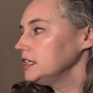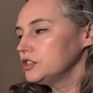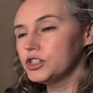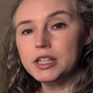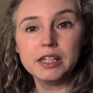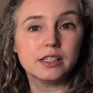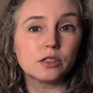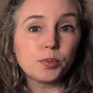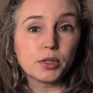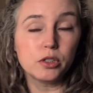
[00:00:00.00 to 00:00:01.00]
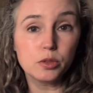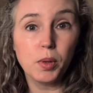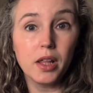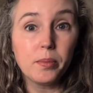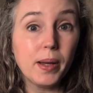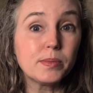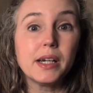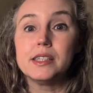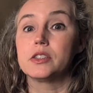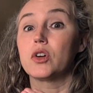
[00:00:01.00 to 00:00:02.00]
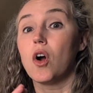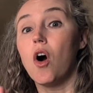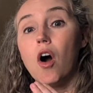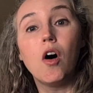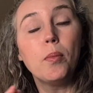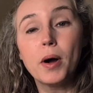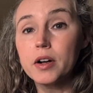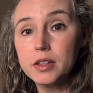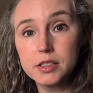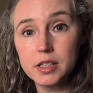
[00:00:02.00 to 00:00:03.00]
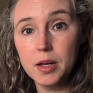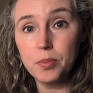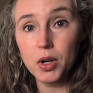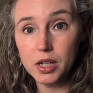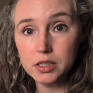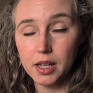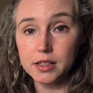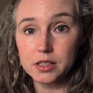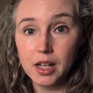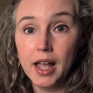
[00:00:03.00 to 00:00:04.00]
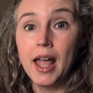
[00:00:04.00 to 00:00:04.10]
these genes produce polypeptides that are all part of the same process.